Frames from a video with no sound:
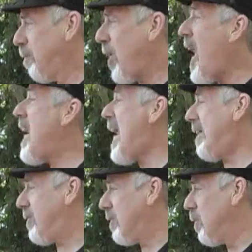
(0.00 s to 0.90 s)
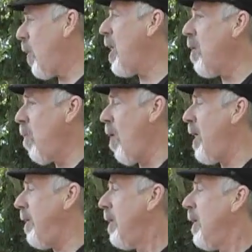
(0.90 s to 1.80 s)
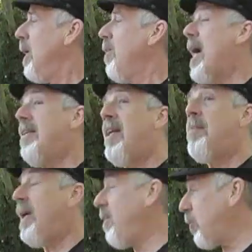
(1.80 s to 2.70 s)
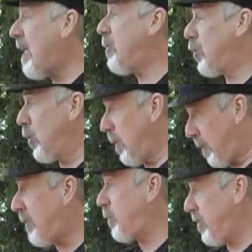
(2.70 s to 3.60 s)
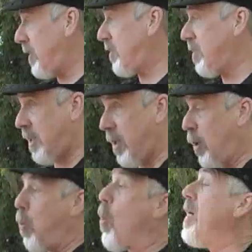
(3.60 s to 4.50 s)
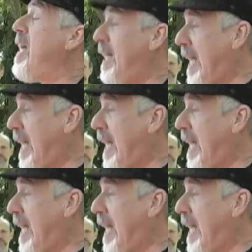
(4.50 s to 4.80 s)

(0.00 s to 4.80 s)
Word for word: dyad, one-on-one. The idea being, this was actually true in the Pledge of Resistance in the Coordinating